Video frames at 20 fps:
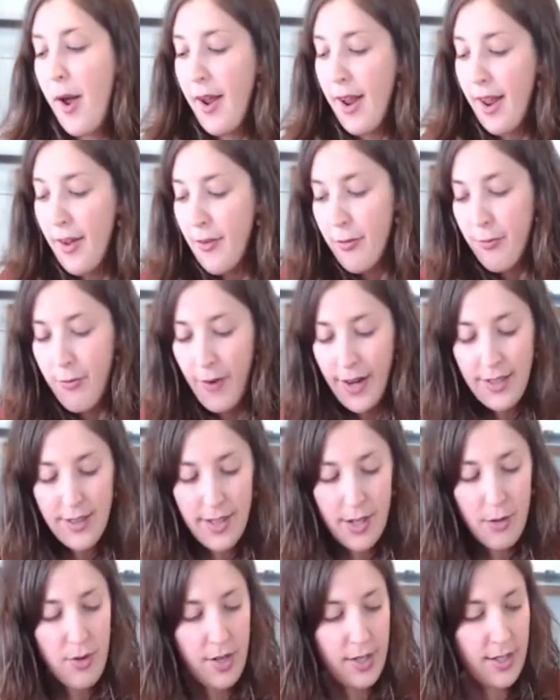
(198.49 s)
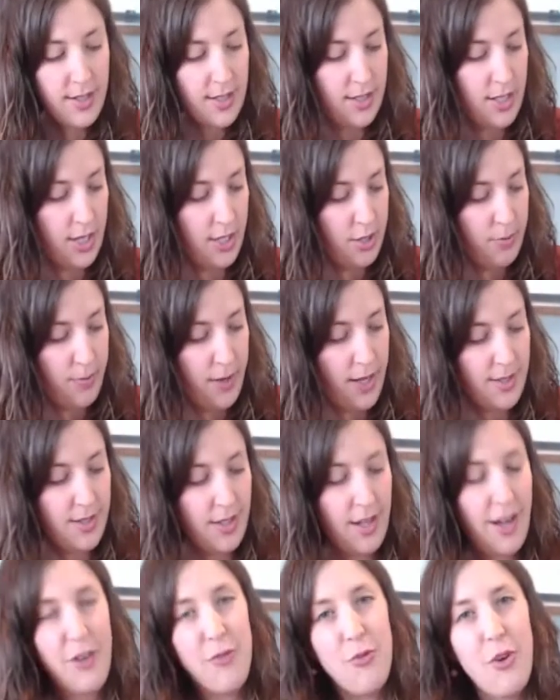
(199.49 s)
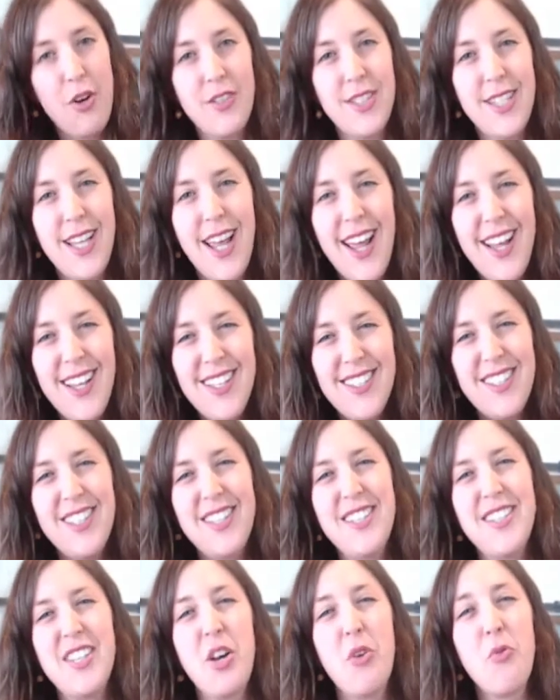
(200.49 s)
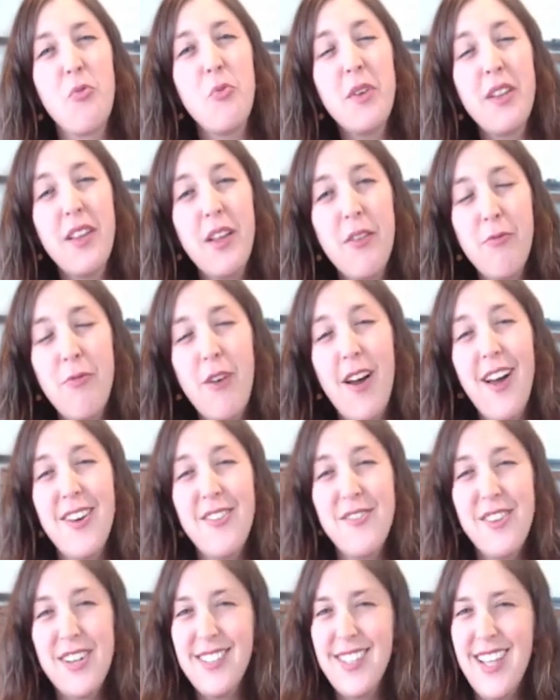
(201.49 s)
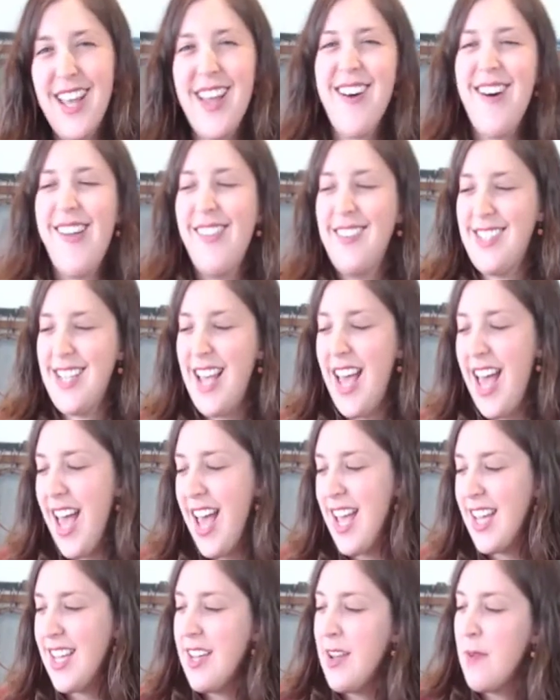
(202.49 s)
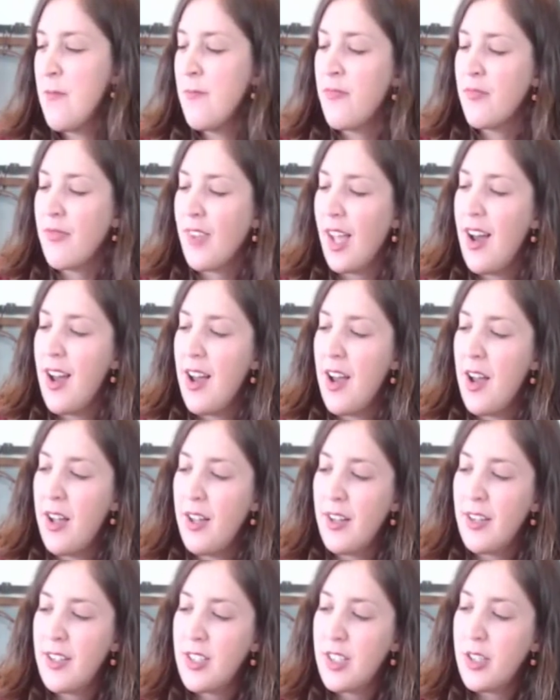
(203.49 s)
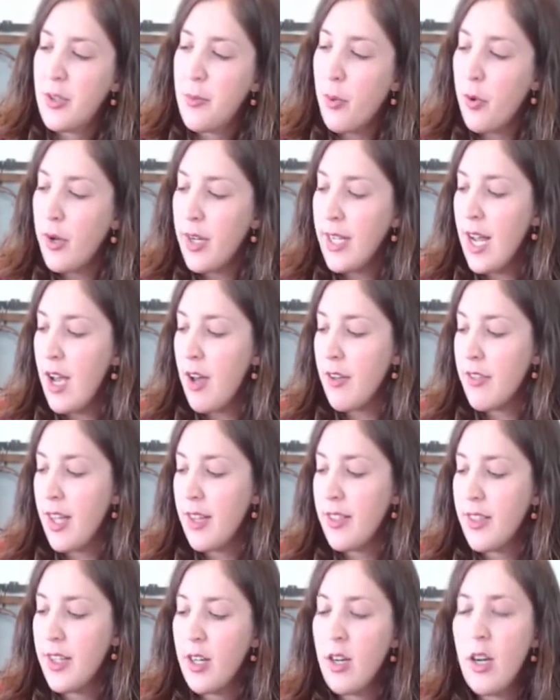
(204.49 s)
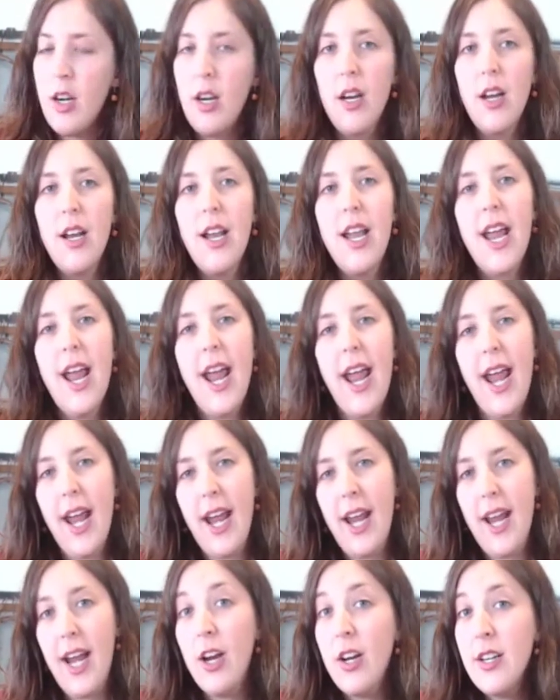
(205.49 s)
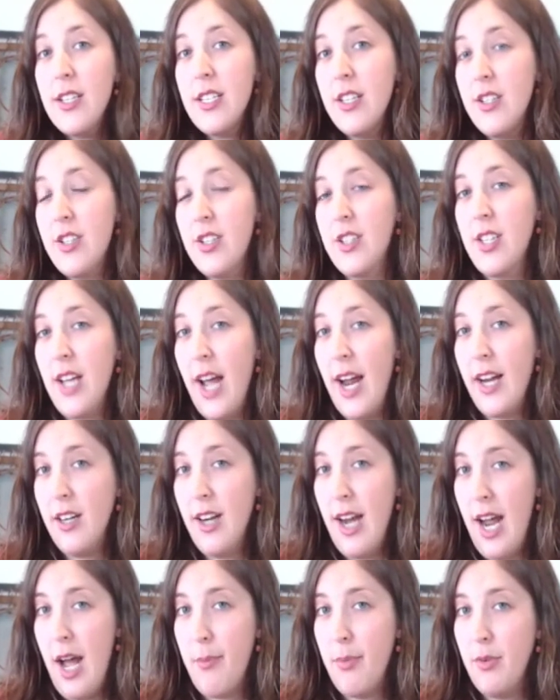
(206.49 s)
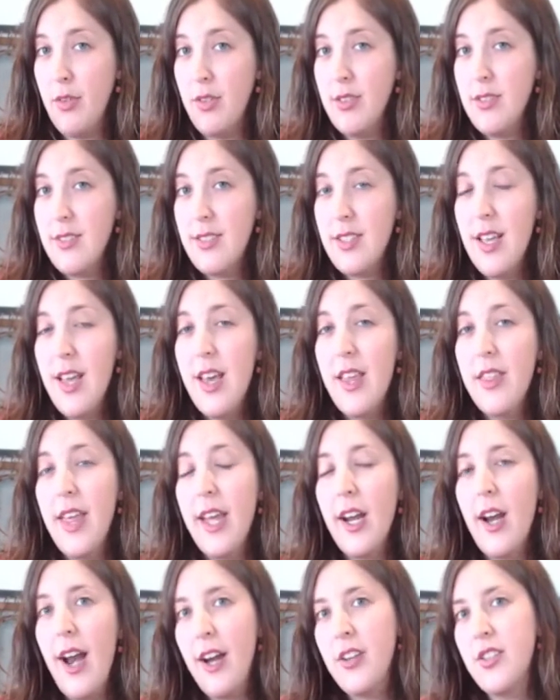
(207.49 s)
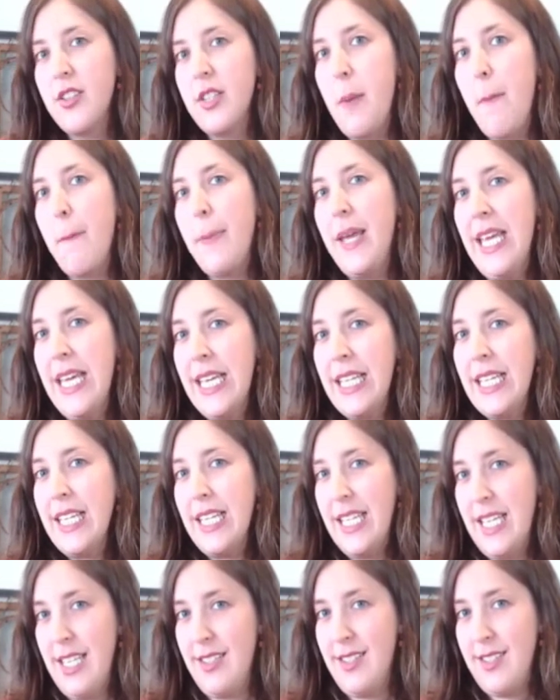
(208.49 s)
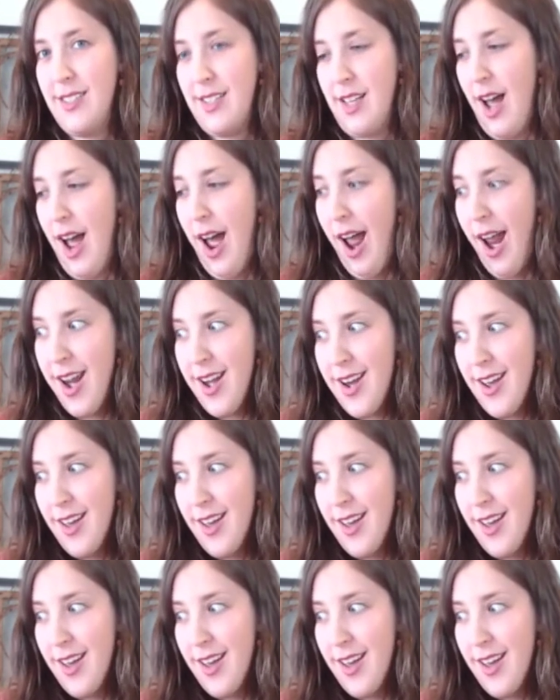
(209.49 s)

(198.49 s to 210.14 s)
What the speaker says: Finally, I wanted to touch base on rosés because they're really fun, rosé all day, to point out that there are heritage cider apples that are actually pink inside.